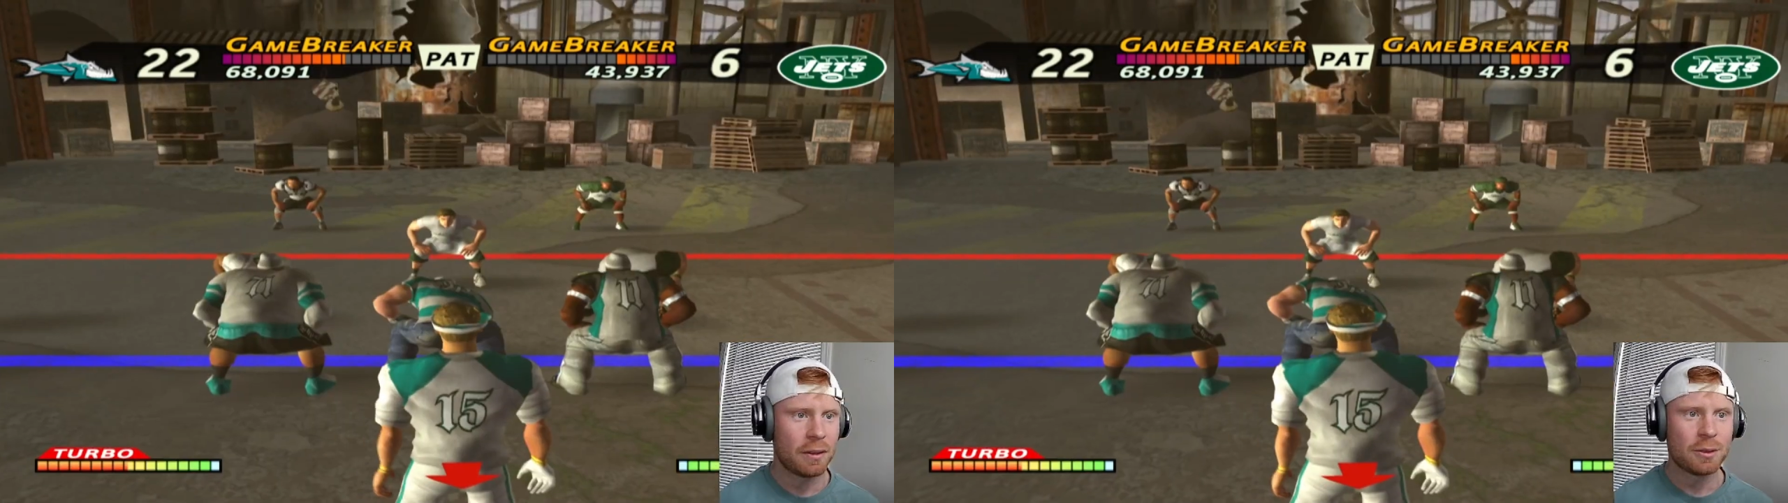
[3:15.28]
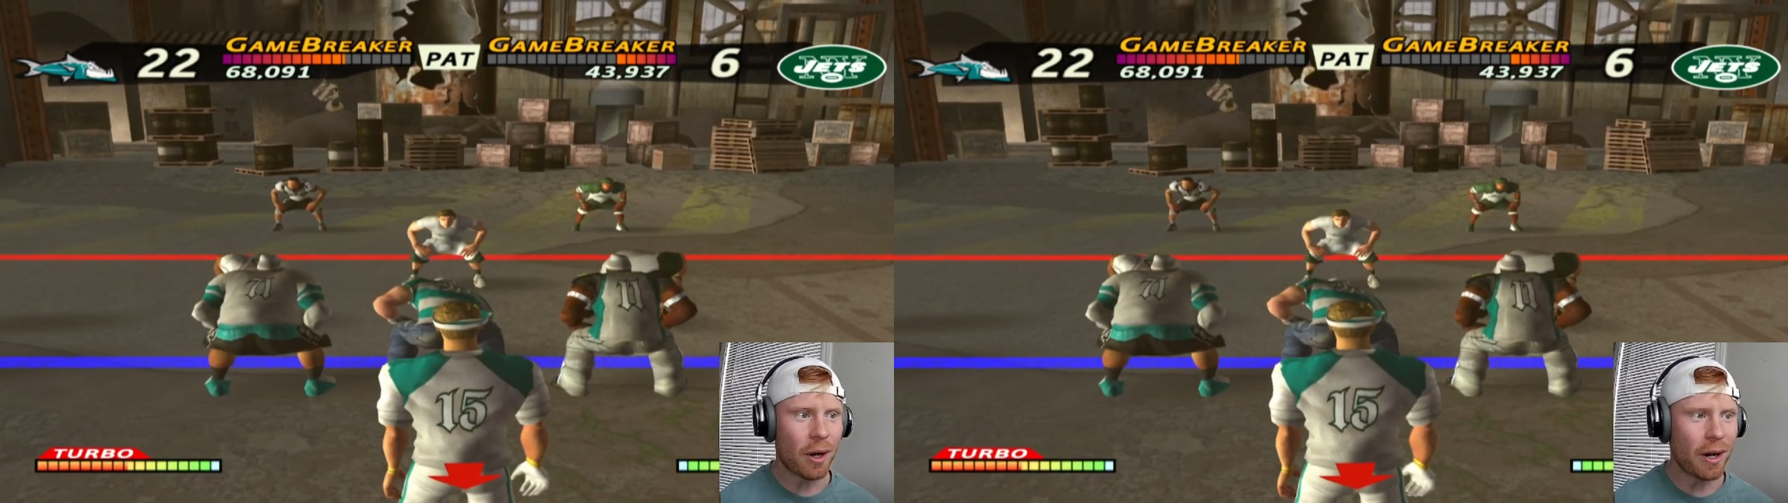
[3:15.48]

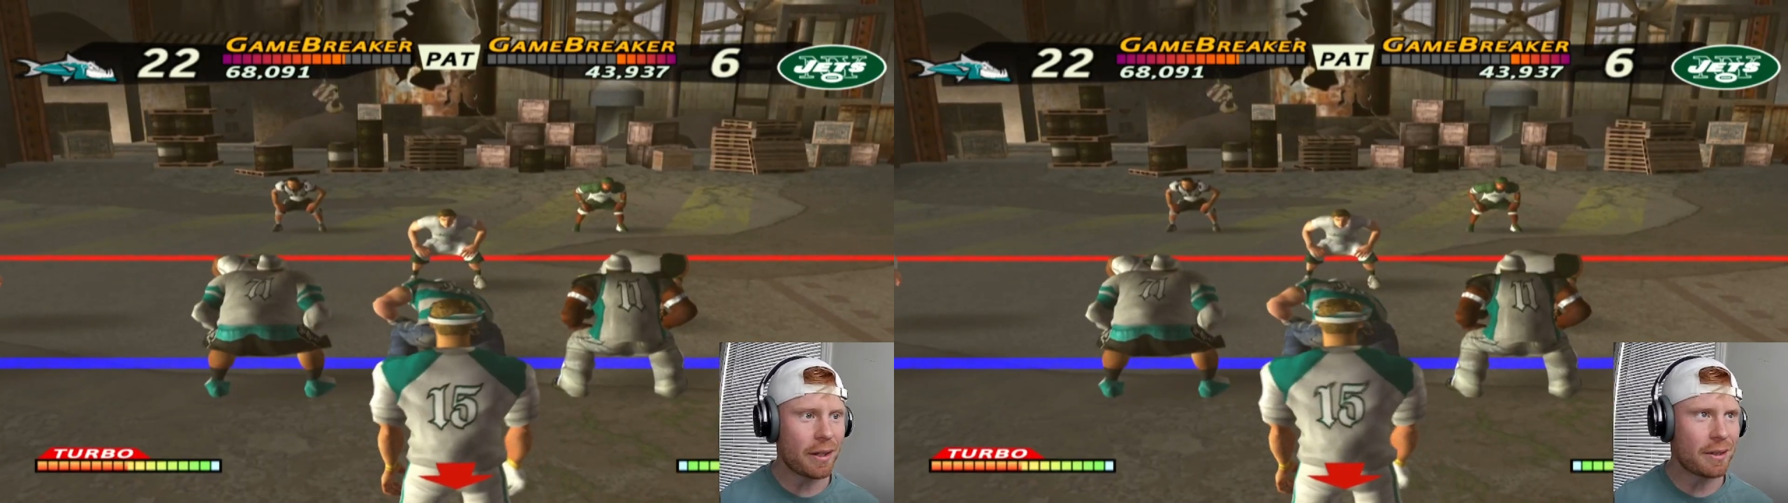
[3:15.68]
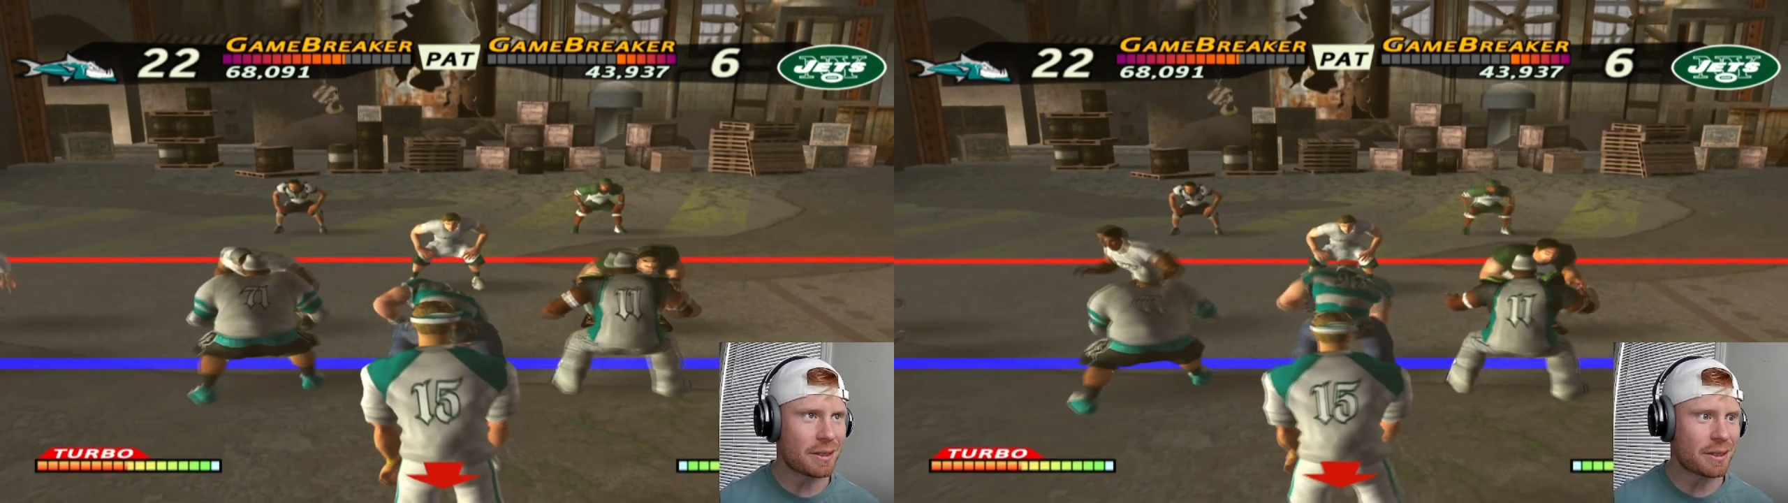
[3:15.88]

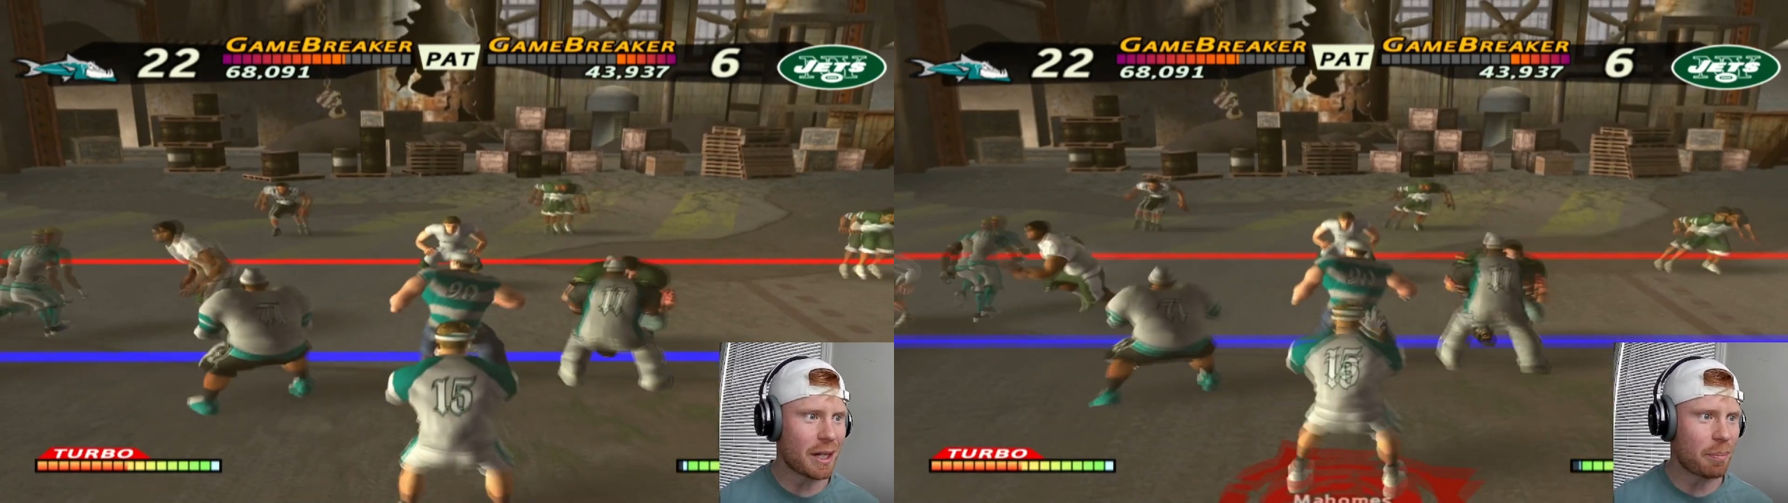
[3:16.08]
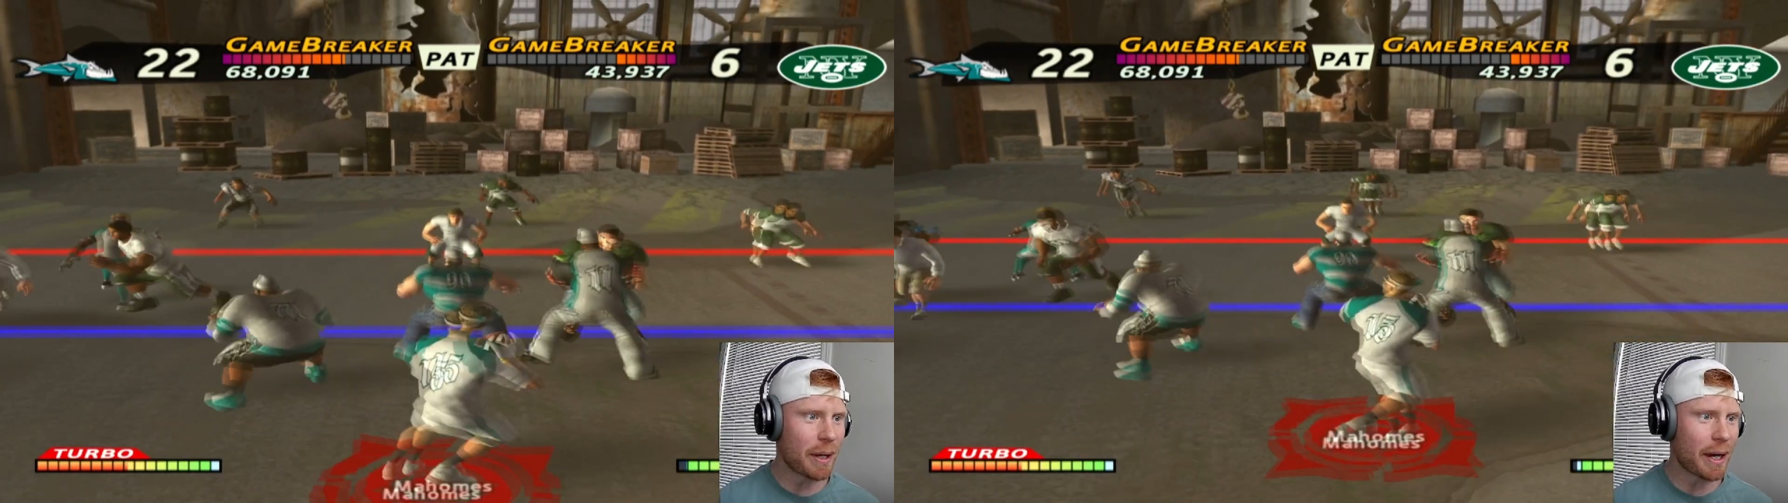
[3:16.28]
Trying the
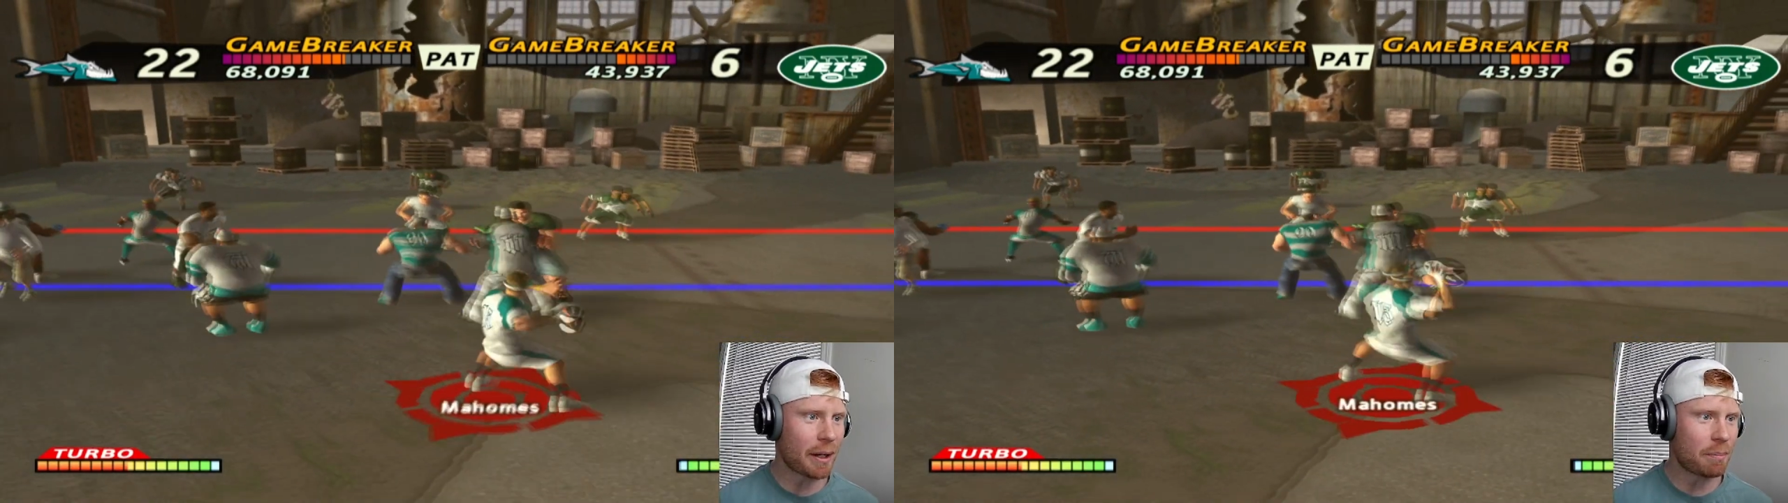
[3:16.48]
step back